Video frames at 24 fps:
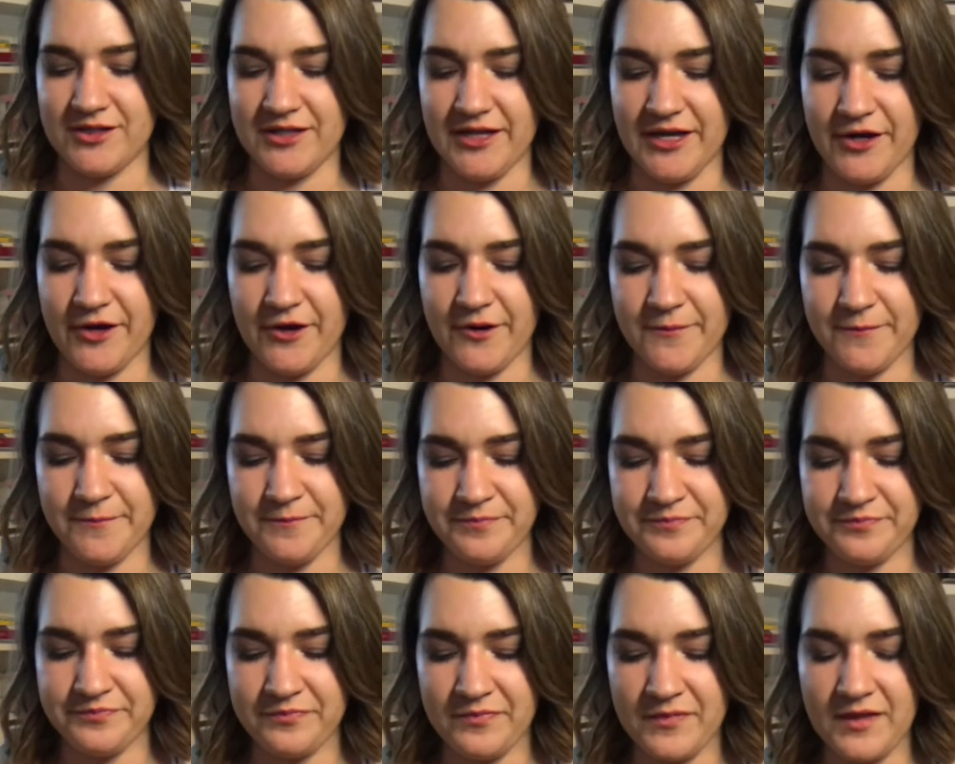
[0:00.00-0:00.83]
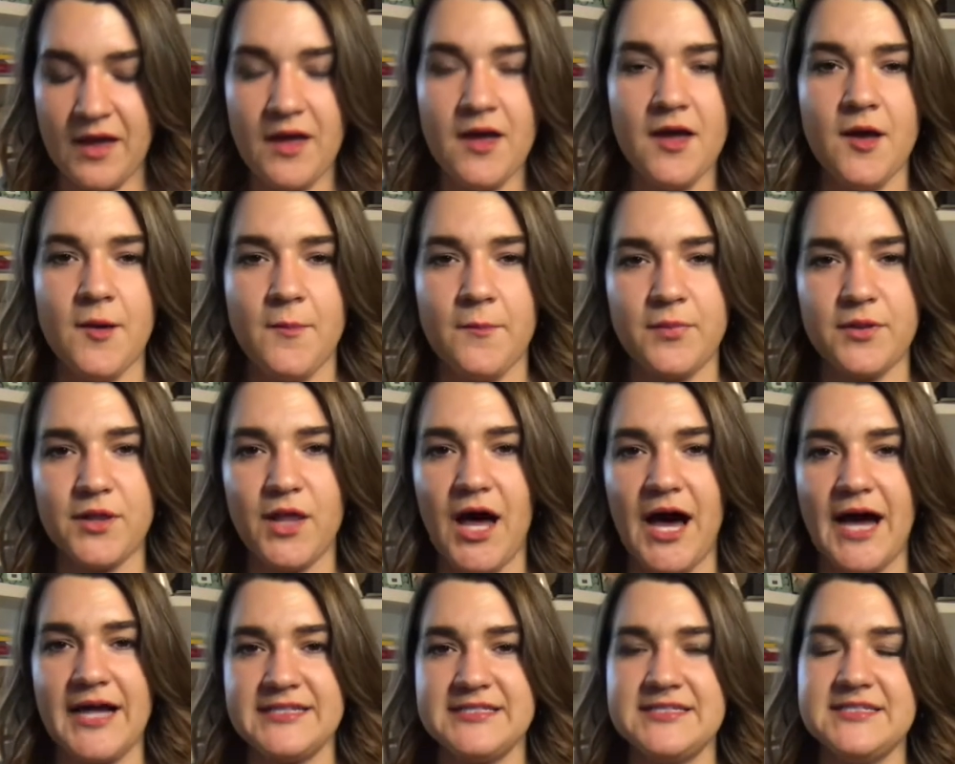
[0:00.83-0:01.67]
good later.
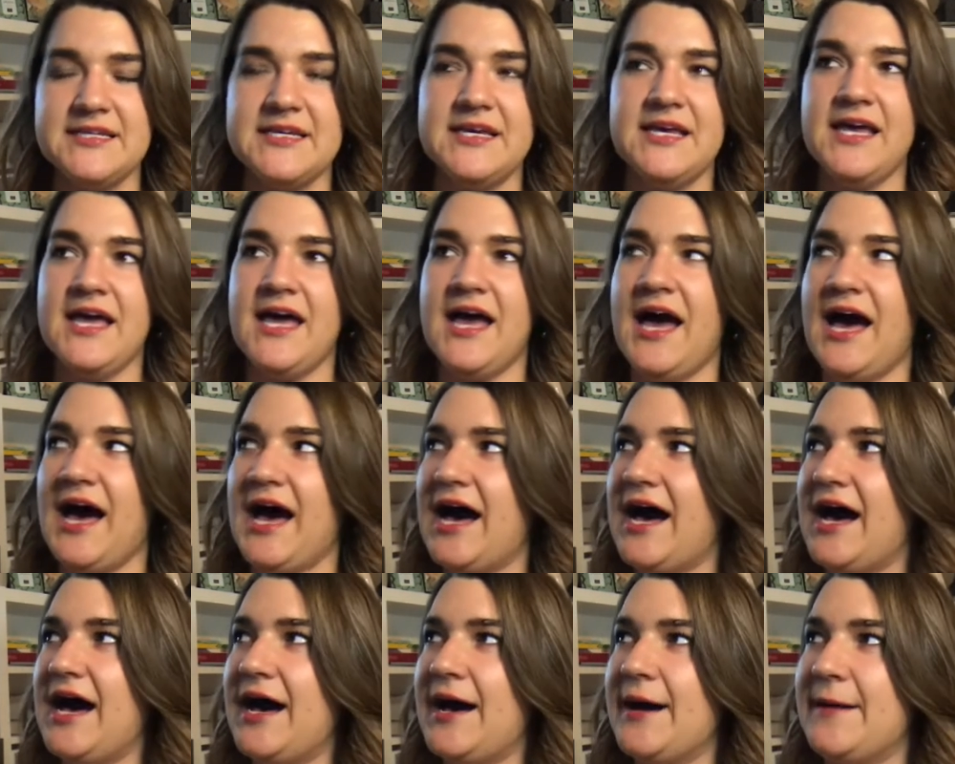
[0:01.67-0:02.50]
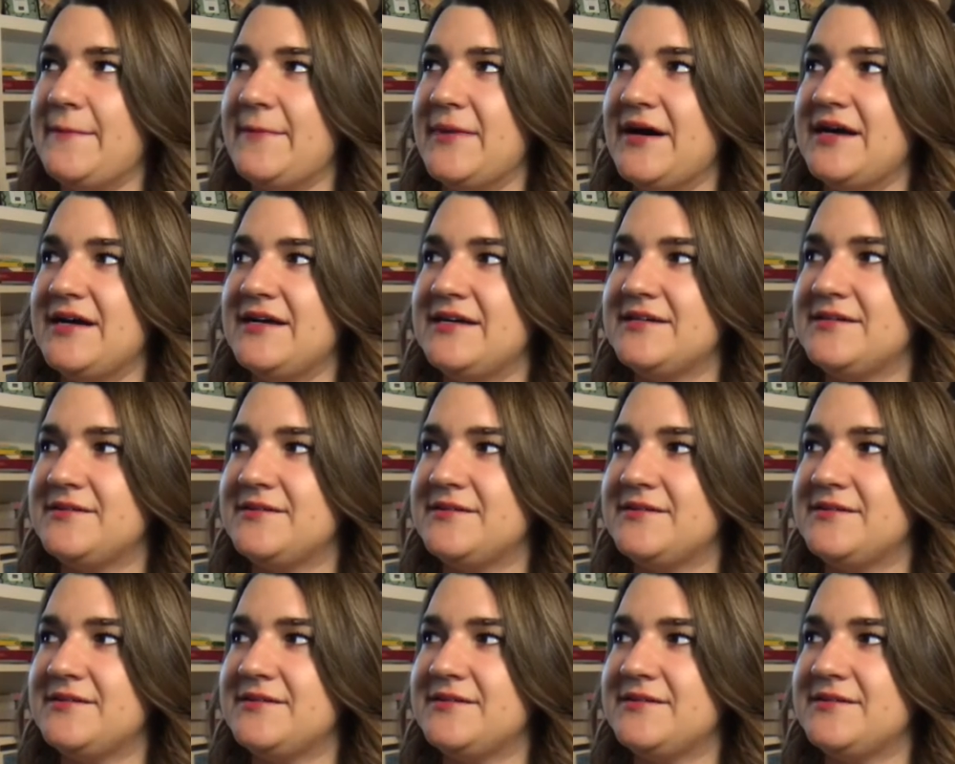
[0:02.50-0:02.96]
Plot. Um,